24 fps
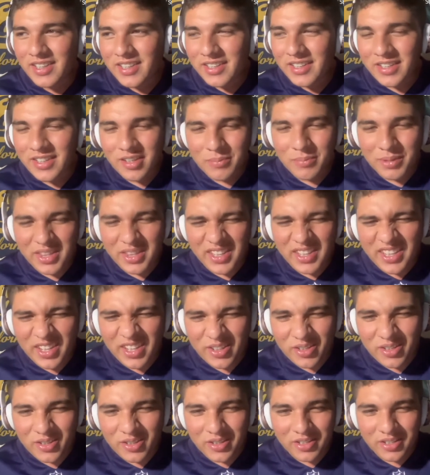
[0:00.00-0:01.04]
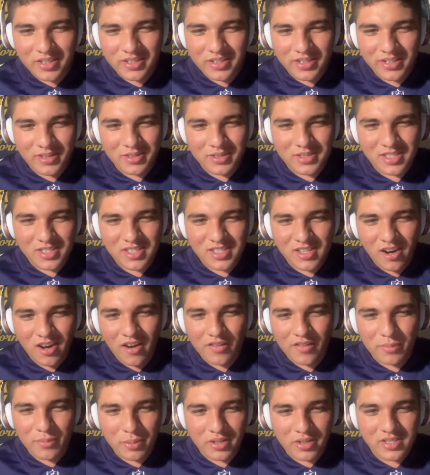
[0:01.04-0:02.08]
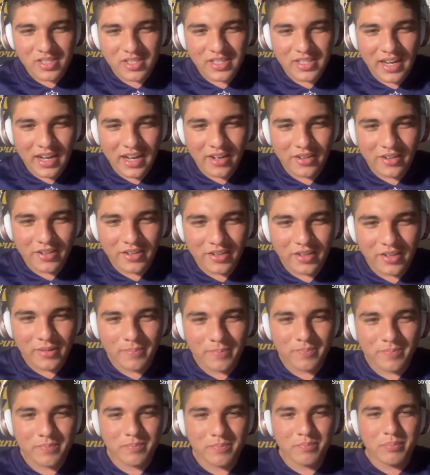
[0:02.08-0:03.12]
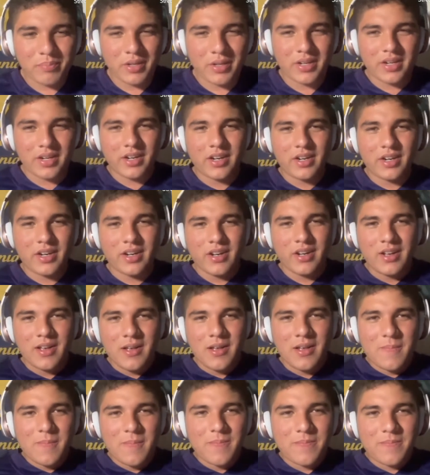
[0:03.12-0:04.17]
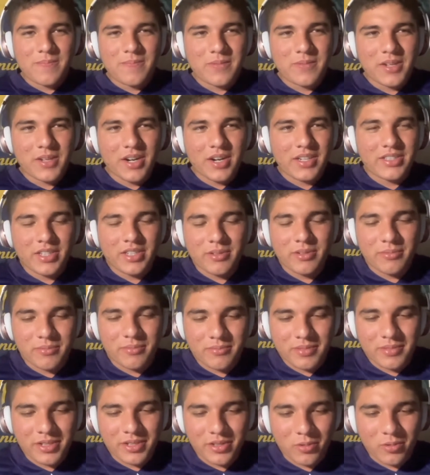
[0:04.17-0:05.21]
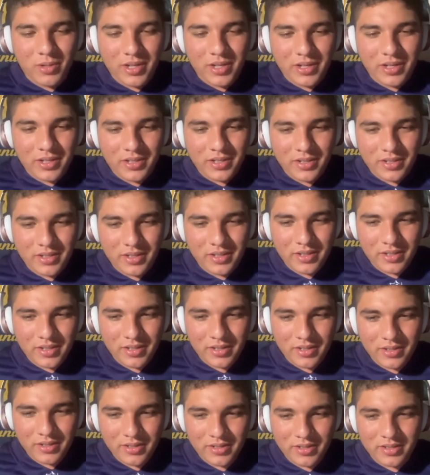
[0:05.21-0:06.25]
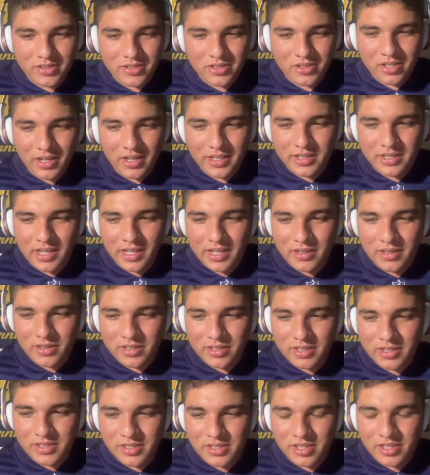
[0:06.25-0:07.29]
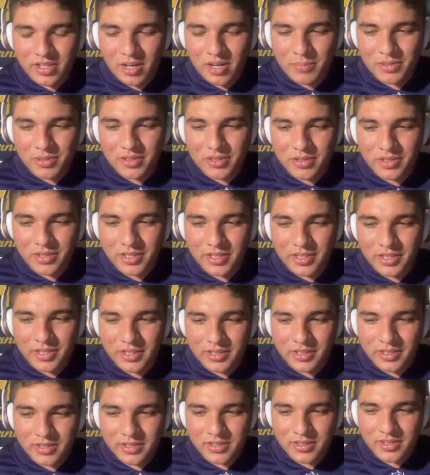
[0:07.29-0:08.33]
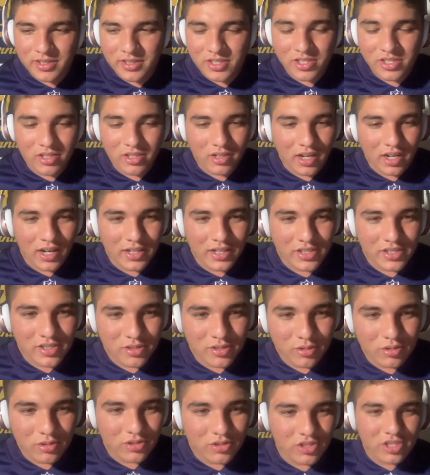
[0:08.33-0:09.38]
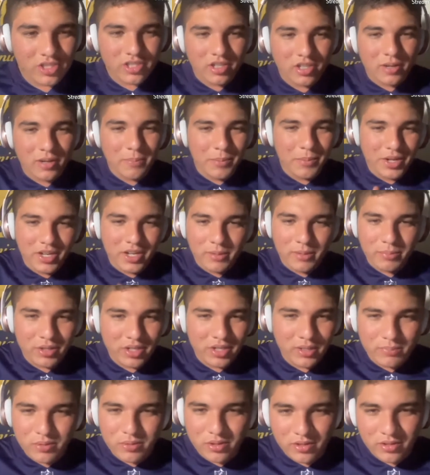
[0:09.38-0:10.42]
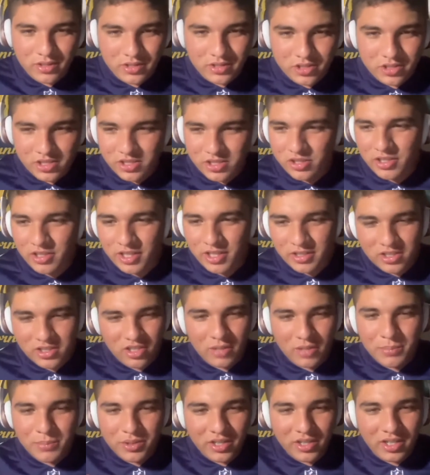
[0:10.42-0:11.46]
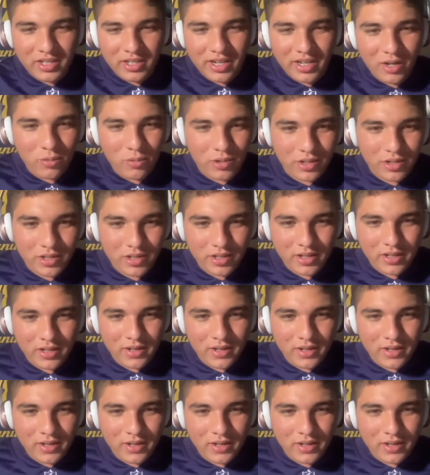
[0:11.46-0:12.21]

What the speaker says: be the kicker and a soft personality, but I did it right away. I looked at the opportunity to start high school and meeting people and just trying to build a network.